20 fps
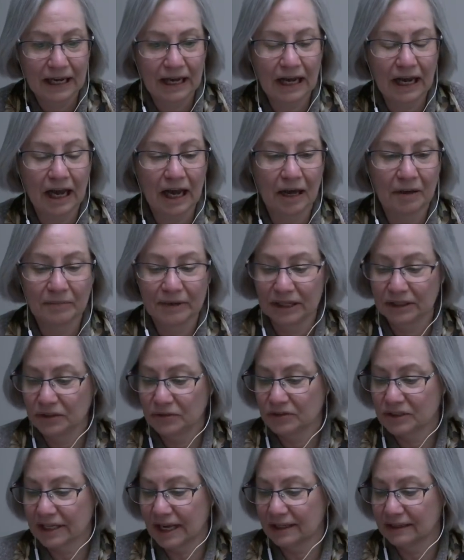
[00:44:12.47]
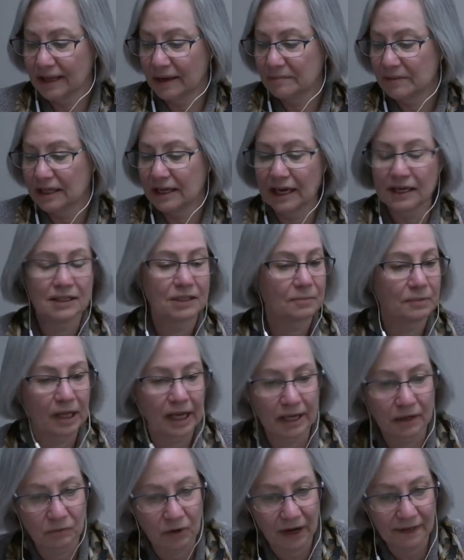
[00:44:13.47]
And you say, let me
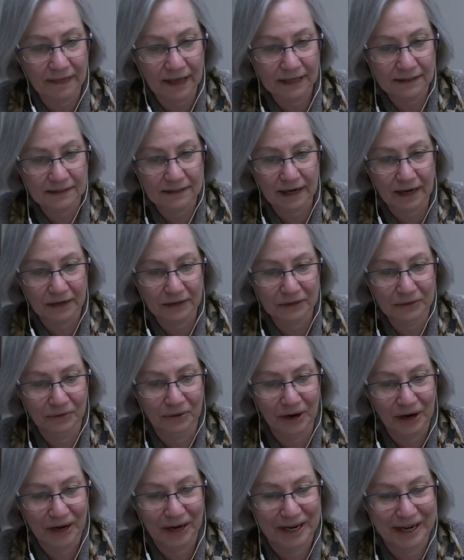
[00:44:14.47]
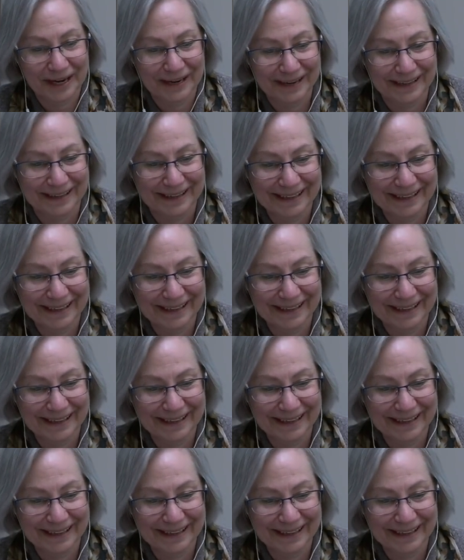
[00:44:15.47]
gay-splain why that's not going to work.